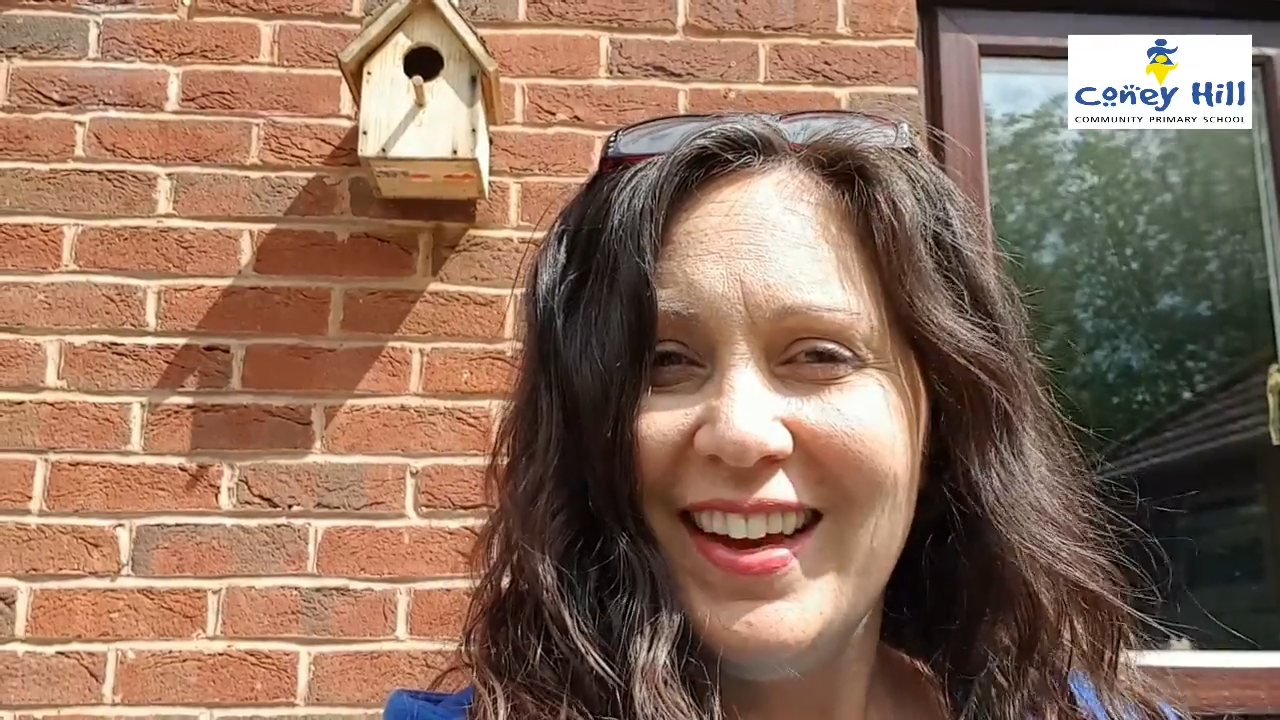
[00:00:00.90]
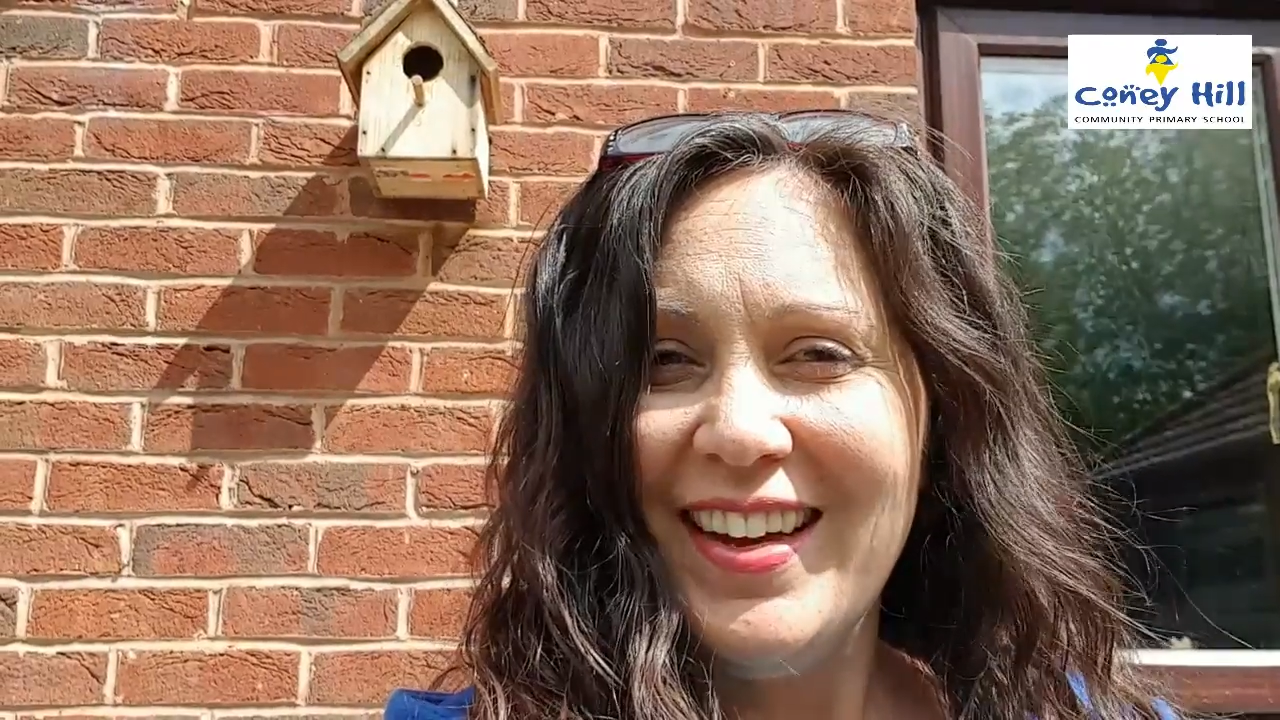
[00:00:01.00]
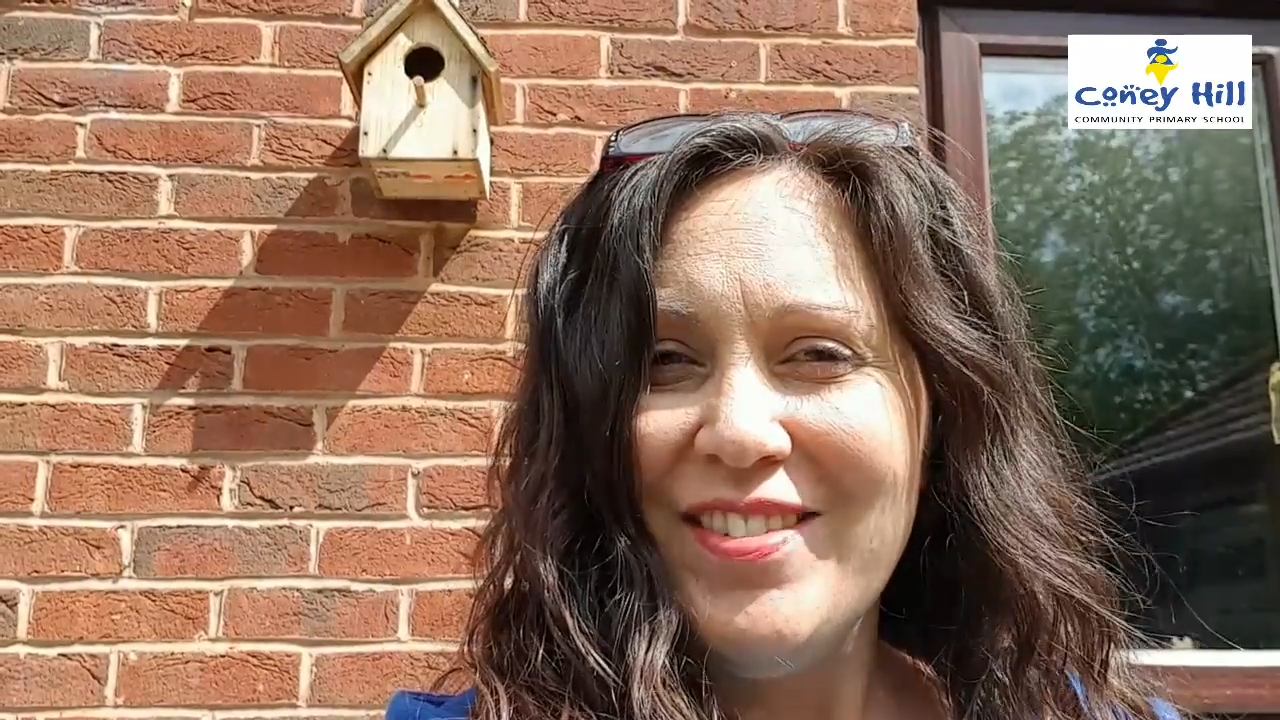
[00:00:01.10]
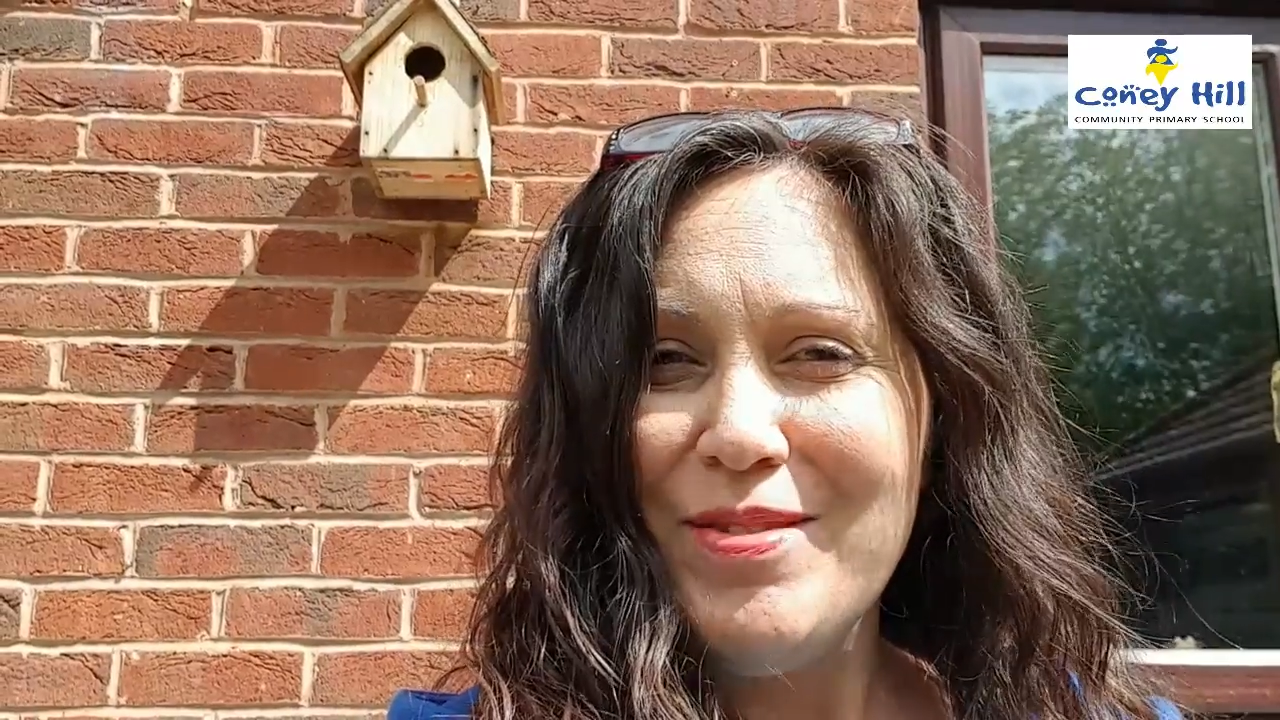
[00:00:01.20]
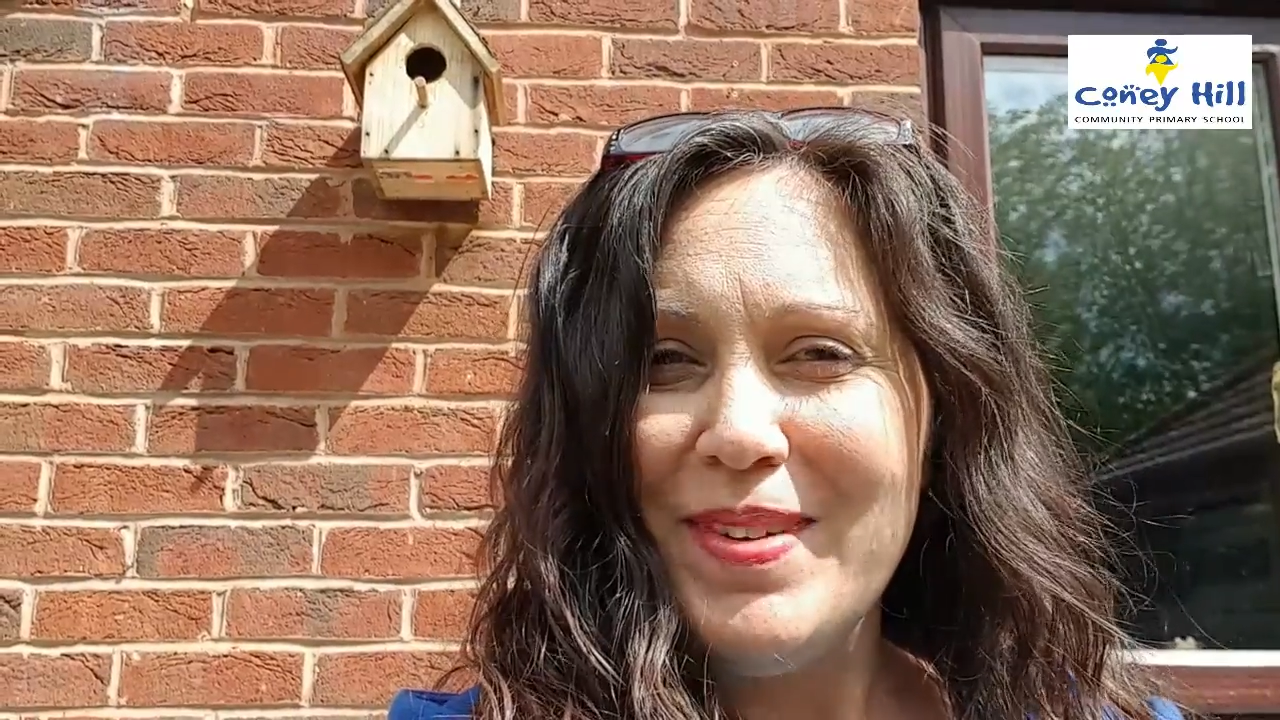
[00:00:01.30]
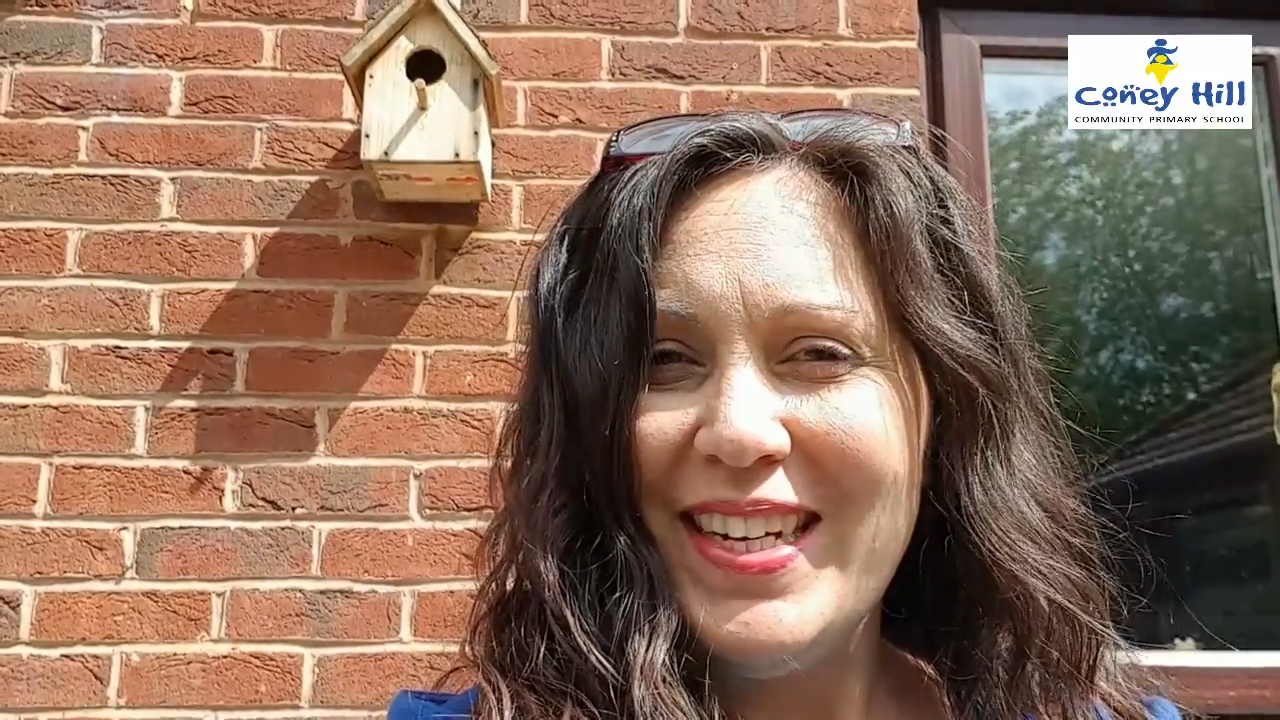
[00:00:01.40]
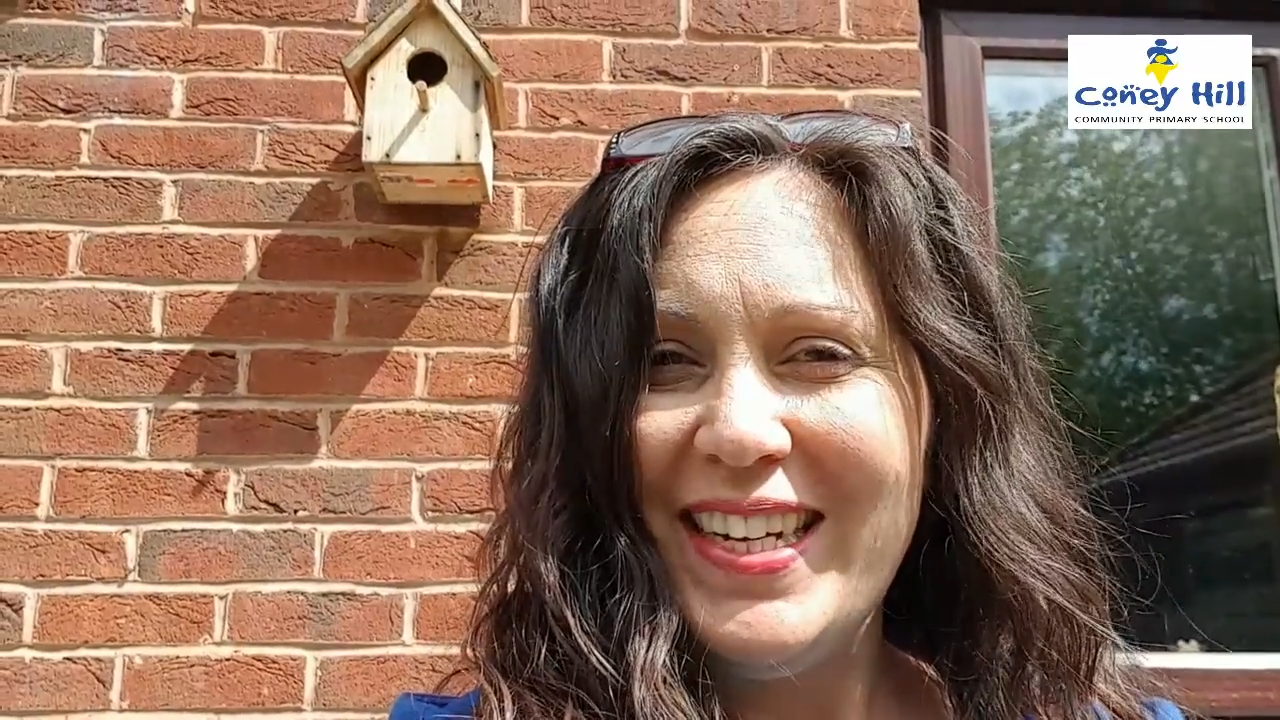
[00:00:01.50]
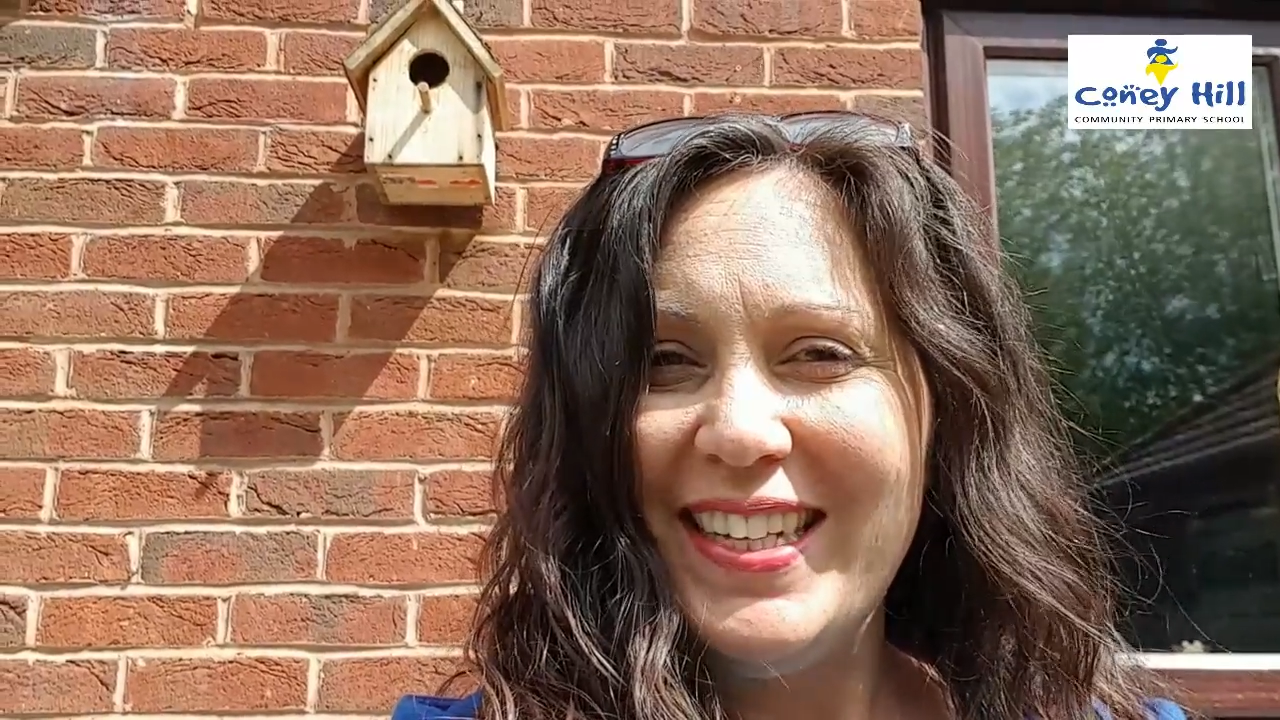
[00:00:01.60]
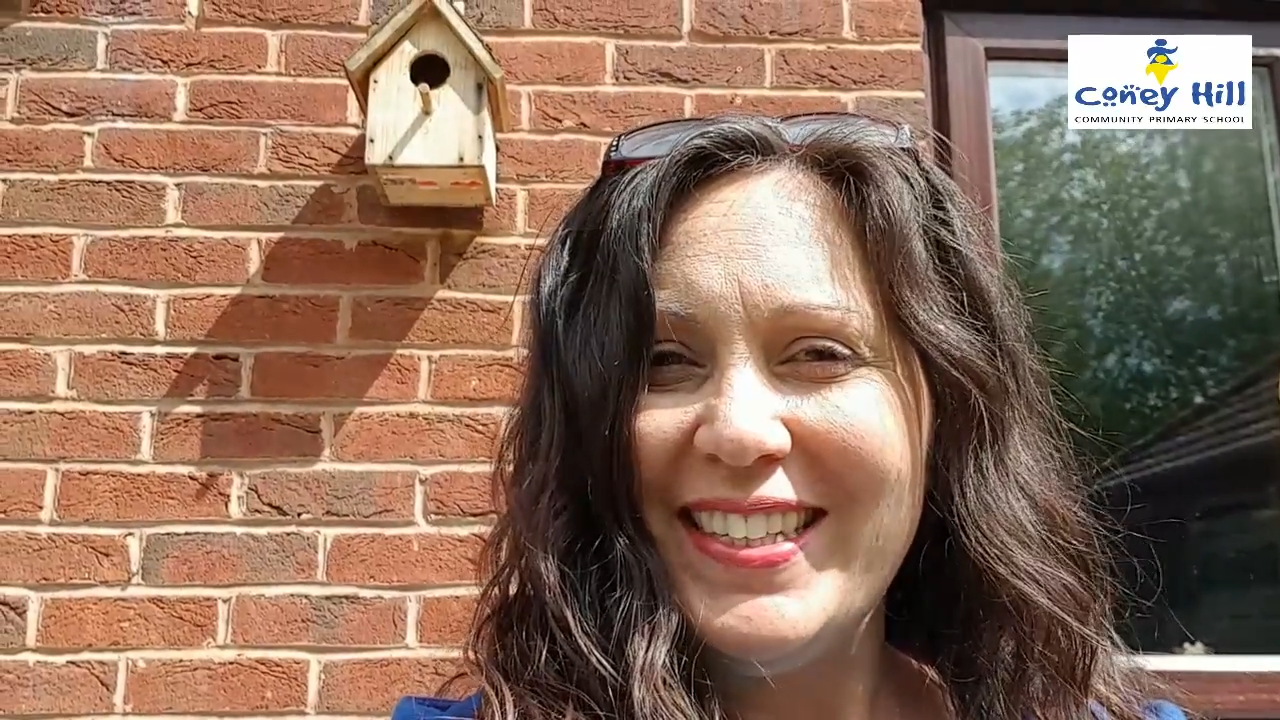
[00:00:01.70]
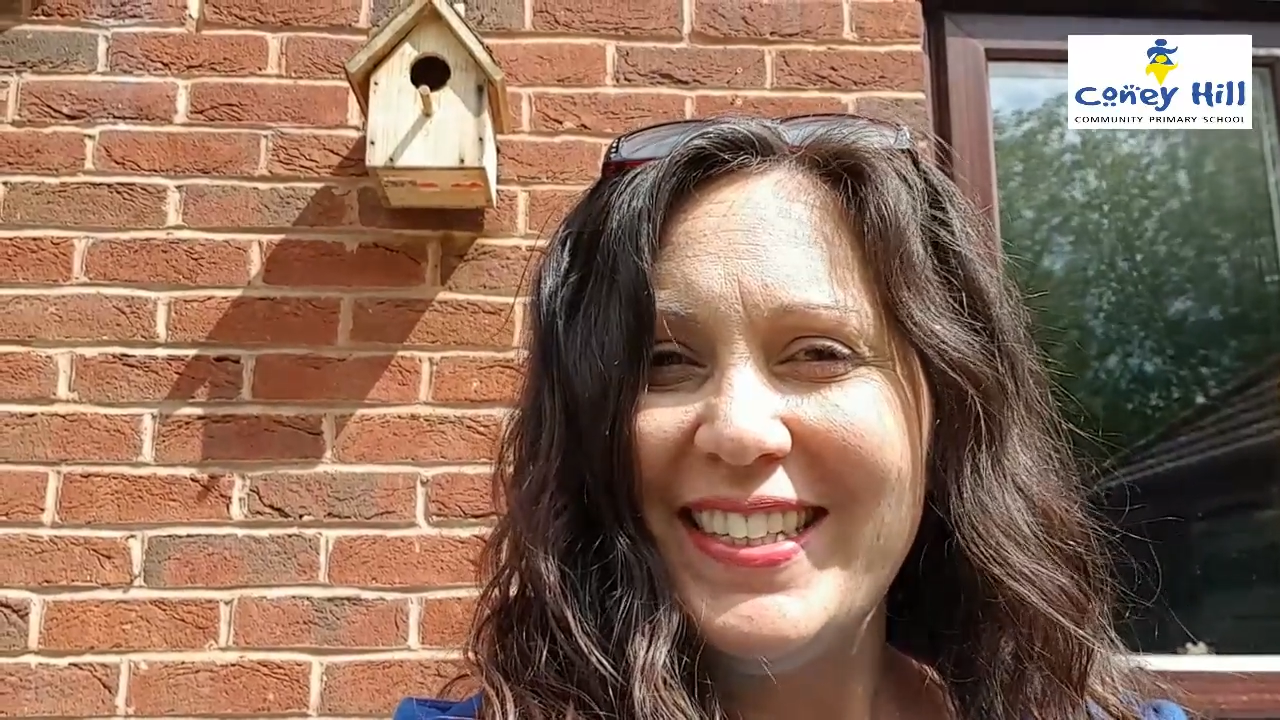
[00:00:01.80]
Hey
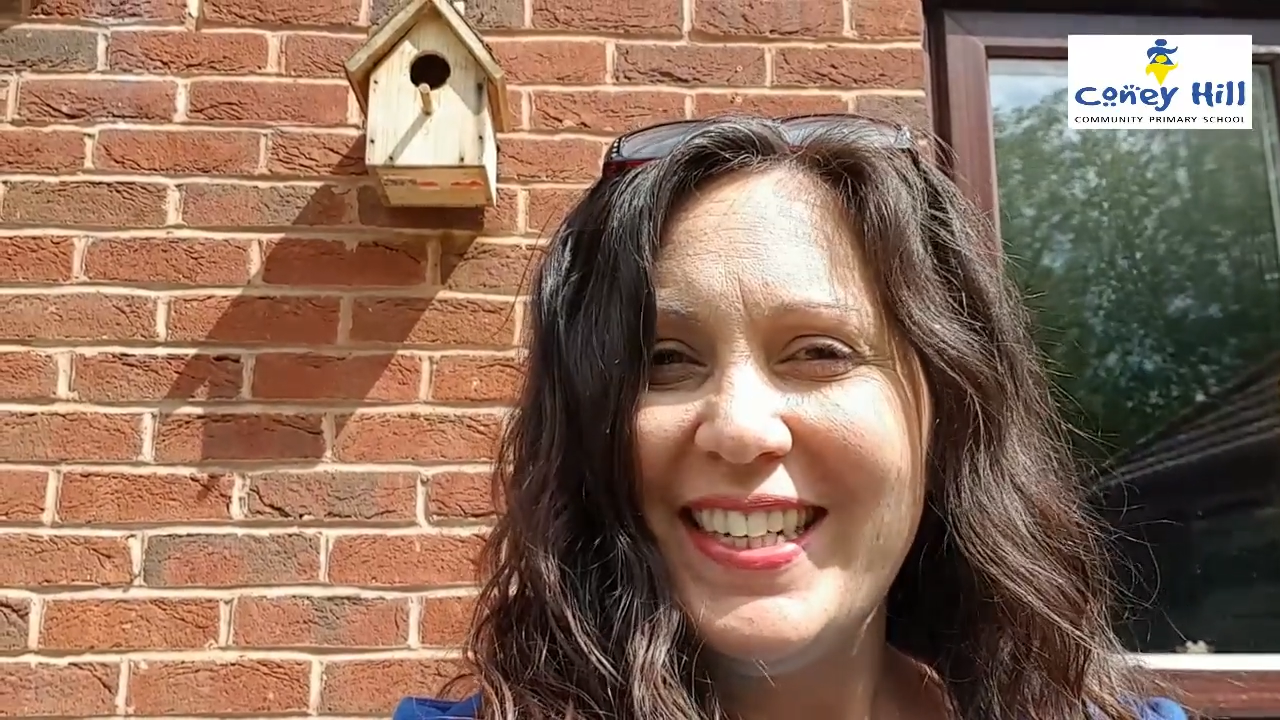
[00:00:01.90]
everybody,